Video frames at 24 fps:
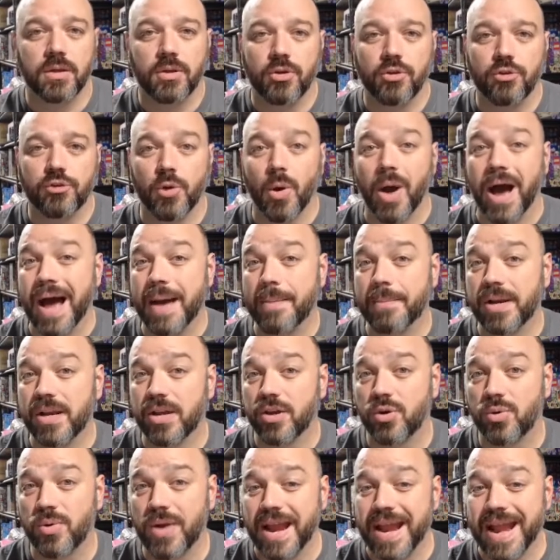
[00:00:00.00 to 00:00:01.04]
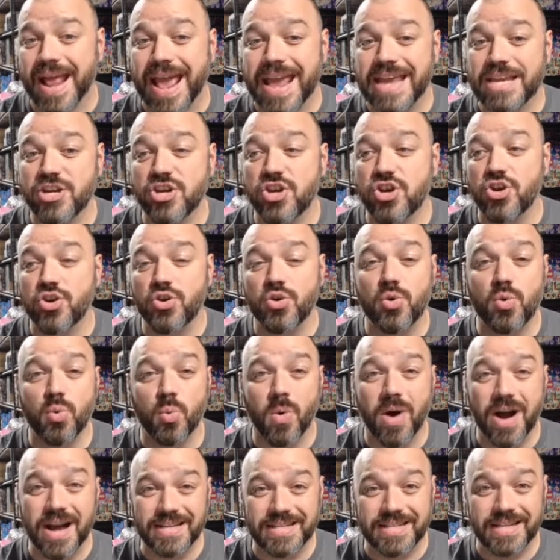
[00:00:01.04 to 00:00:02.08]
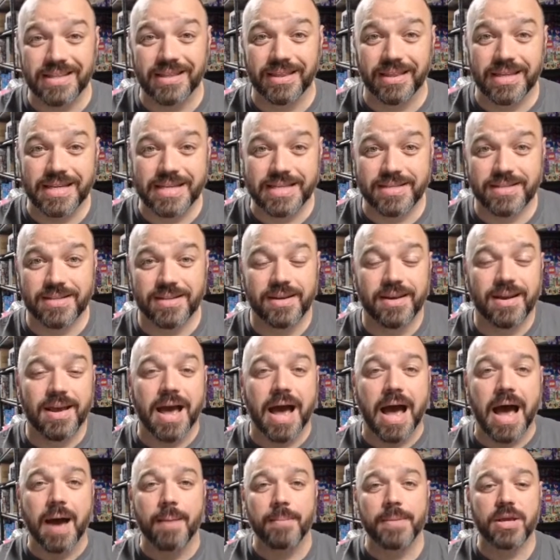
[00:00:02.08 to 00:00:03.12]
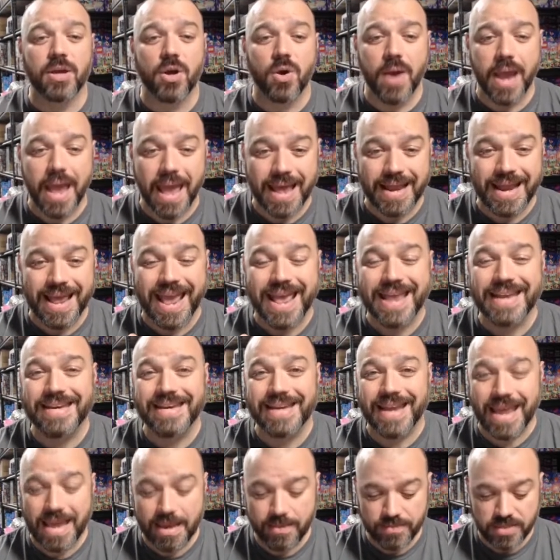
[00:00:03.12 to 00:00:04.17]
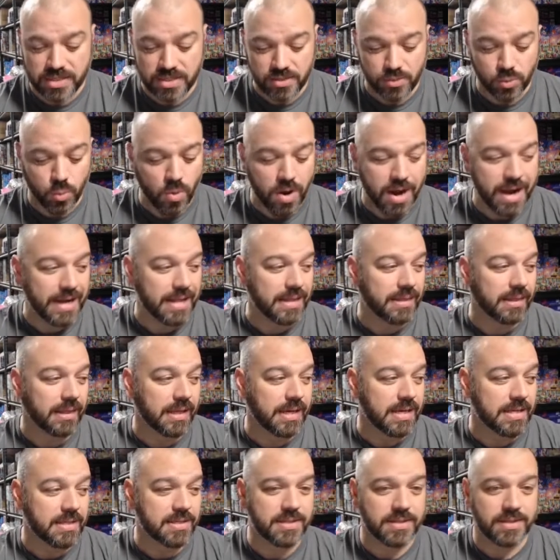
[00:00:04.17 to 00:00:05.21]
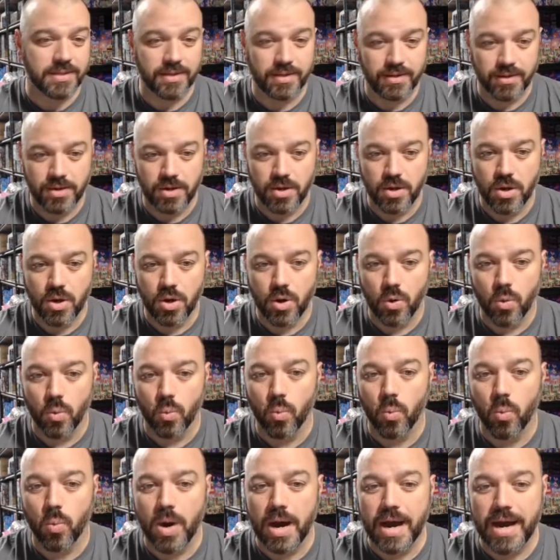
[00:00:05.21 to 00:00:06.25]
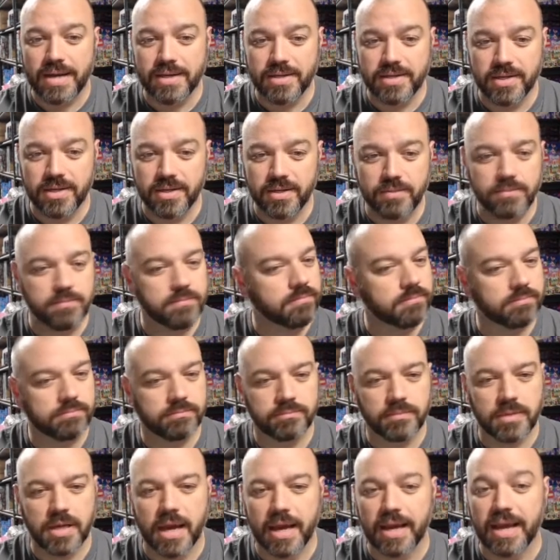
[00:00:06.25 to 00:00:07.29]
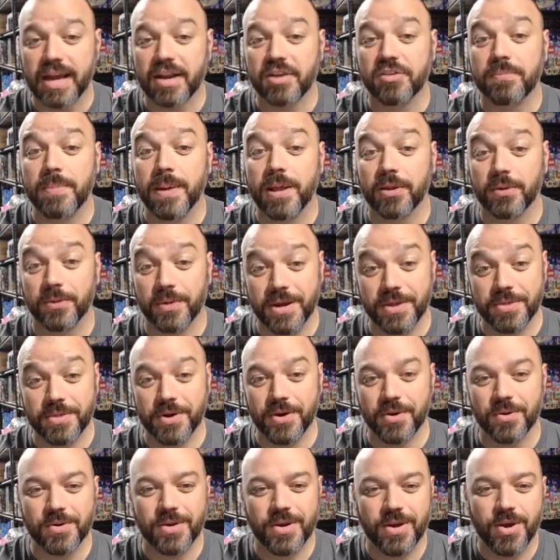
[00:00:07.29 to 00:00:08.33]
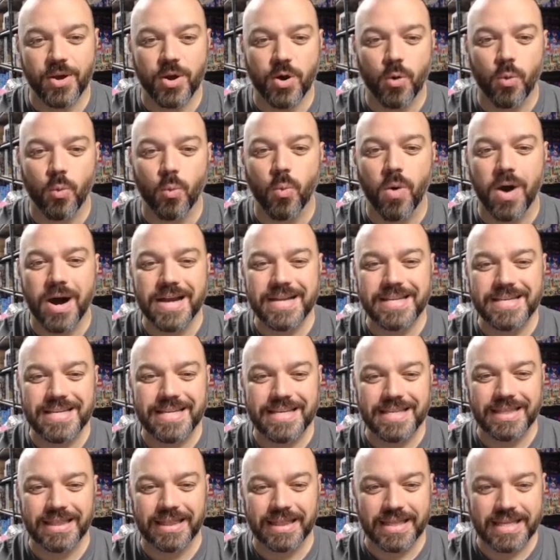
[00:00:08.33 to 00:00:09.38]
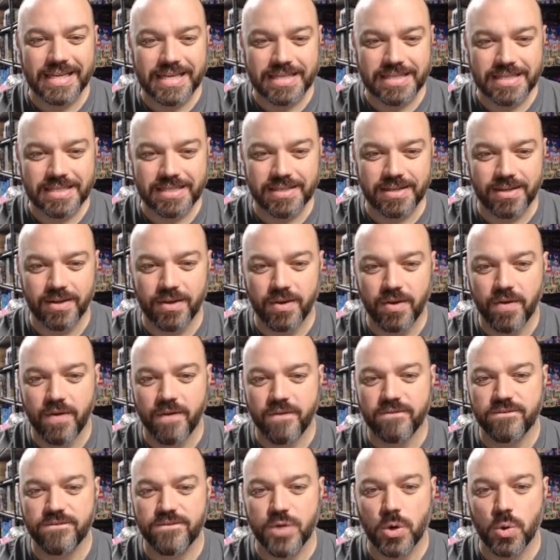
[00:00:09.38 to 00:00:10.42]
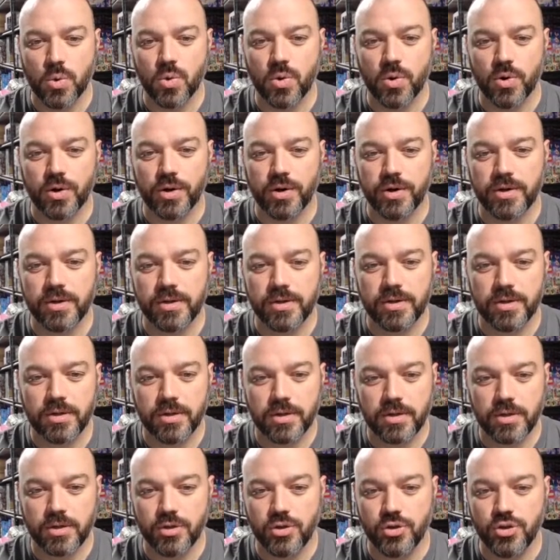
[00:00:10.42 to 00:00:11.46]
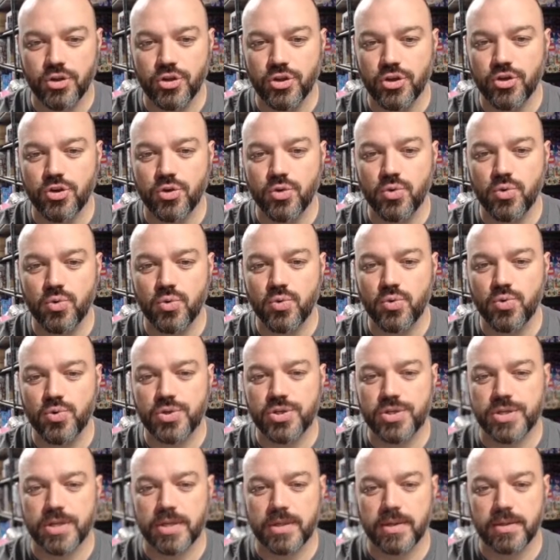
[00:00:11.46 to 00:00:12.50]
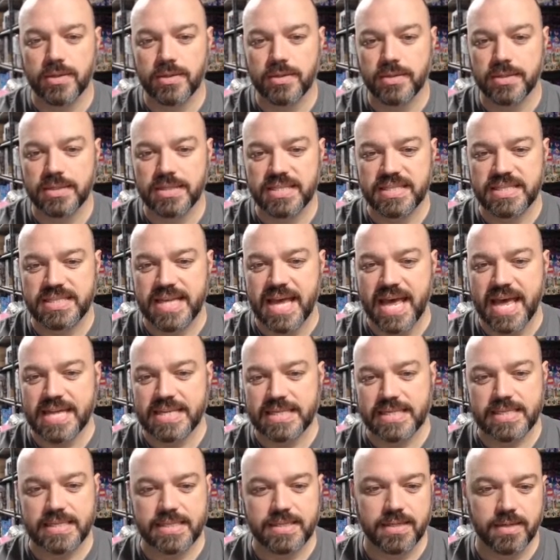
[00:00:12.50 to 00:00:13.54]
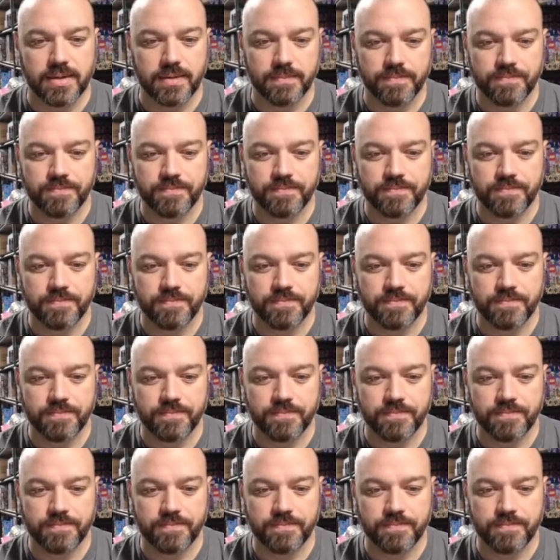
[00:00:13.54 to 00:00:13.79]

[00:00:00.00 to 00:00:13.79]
So I'm going to create a new wanted list. I'm going to go ahead and name this wanted list Wanted. I got to spell it right though. Wanted list for used sets.